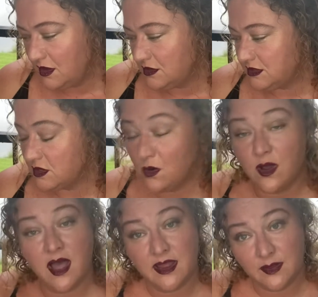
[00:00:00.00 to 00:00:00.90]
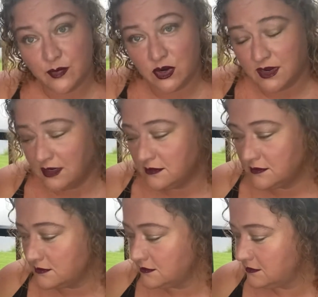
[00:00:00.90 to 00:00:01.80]
So I am burning
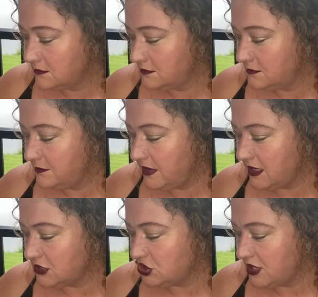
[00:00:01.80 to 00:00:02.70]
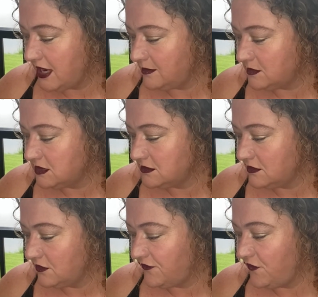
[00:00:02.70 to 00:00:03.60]
being ashamed
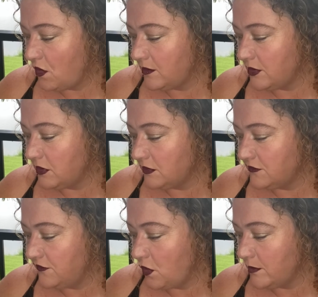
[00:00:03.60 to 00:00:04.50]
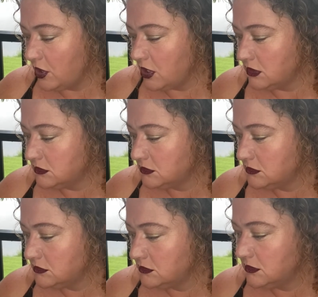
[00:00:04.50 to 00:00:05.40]
of former
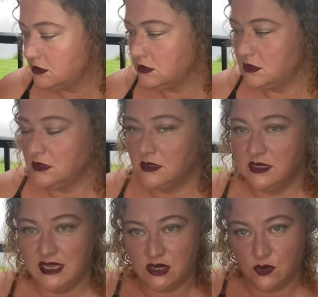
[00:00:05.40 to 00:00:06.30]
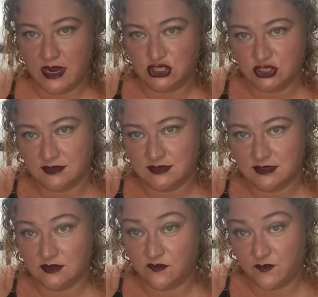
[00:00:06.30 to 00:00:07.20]
iterations
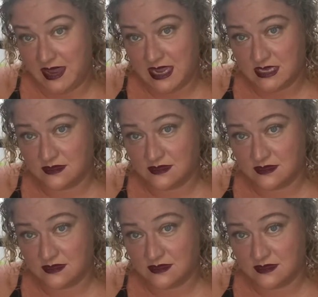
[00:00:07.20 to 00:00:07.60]
of me.